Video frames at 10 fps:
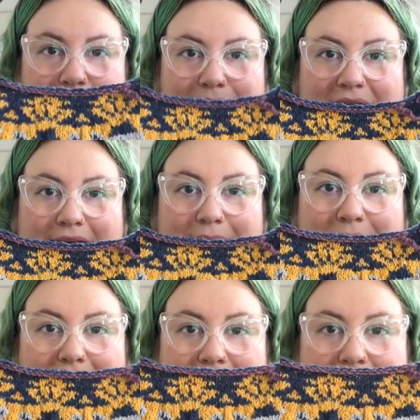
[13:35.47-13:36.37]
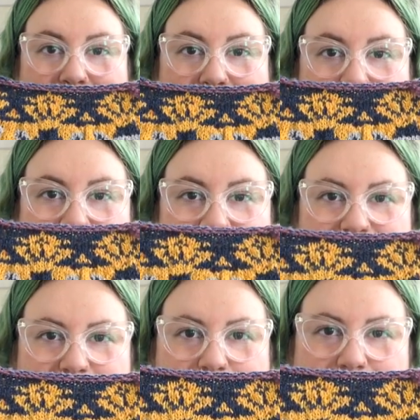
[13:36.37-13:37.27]
Ba-ba.
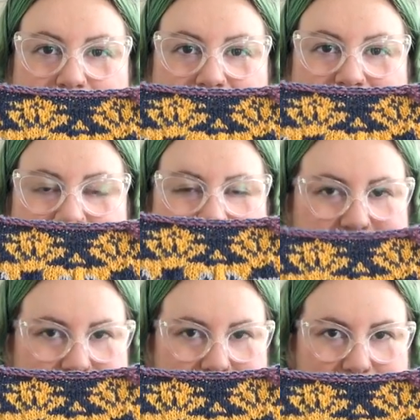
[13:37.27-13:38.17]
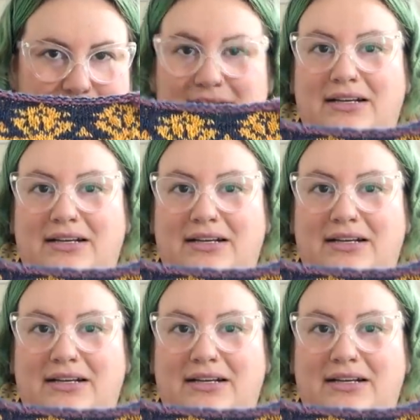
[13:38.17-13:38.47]
So like I said